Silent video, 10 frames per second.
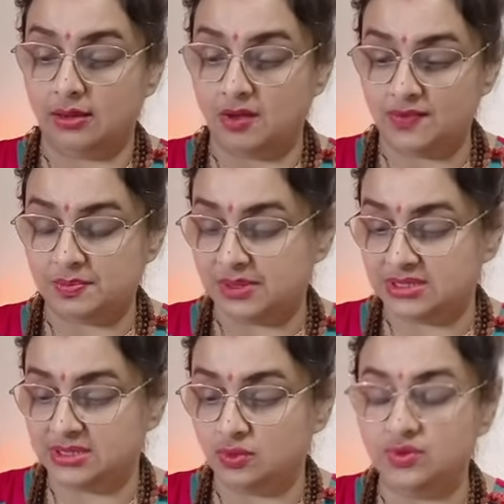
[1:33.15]
of a
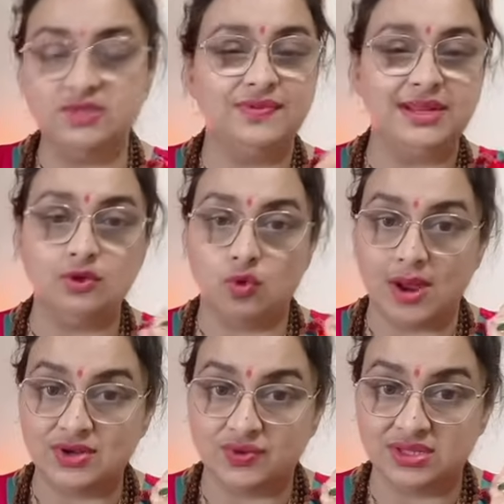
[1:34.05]
person who is feeling
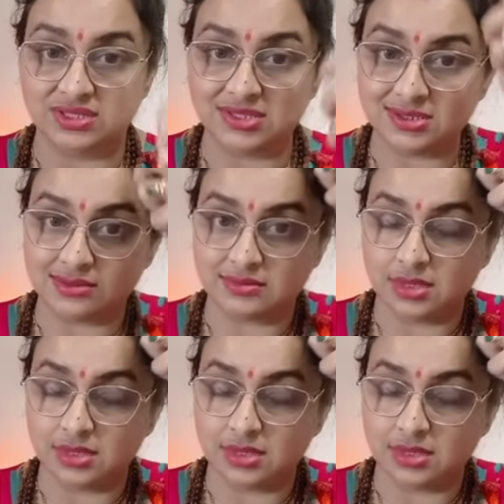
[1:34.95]
quite restless